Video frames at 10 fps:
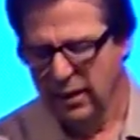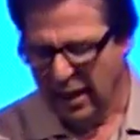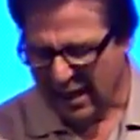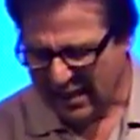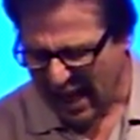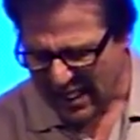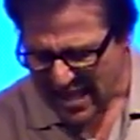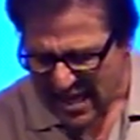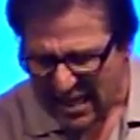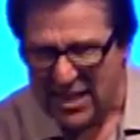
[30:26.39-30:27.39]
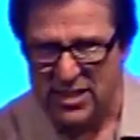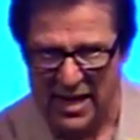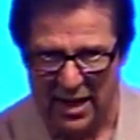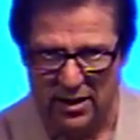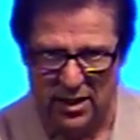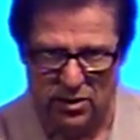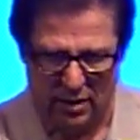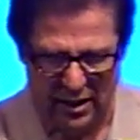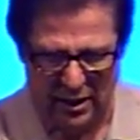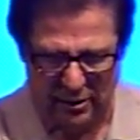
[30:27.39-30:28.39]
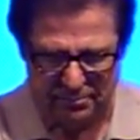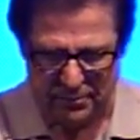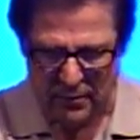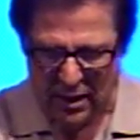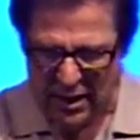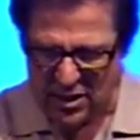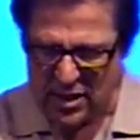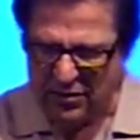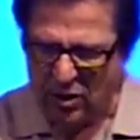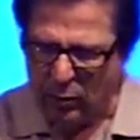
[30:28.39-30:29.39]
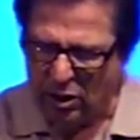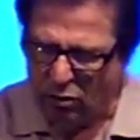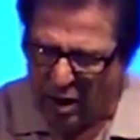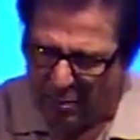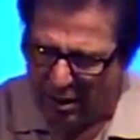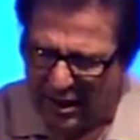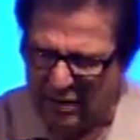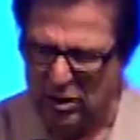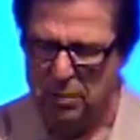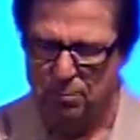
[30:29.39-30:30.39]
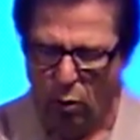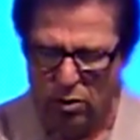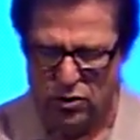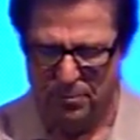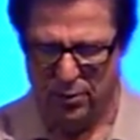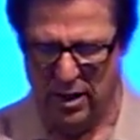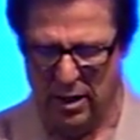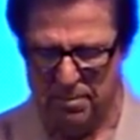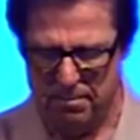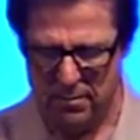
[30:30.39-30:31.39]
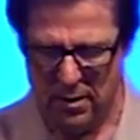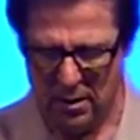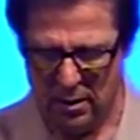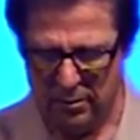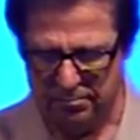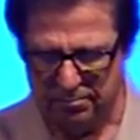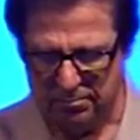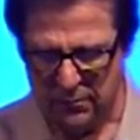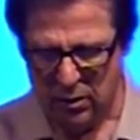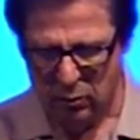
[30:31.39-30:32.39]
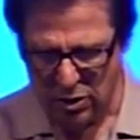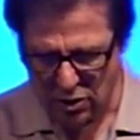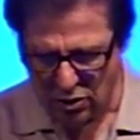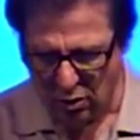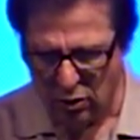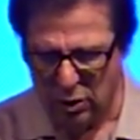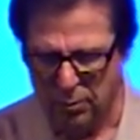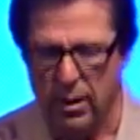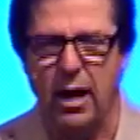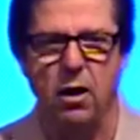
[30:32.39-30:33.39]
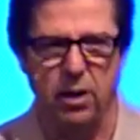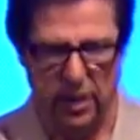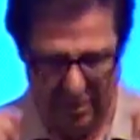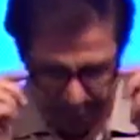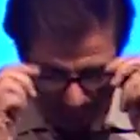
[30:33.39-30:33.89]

I, I think it gets down to this right here. It's not that we do not believe in the importance of prayer, we just don't know the priority,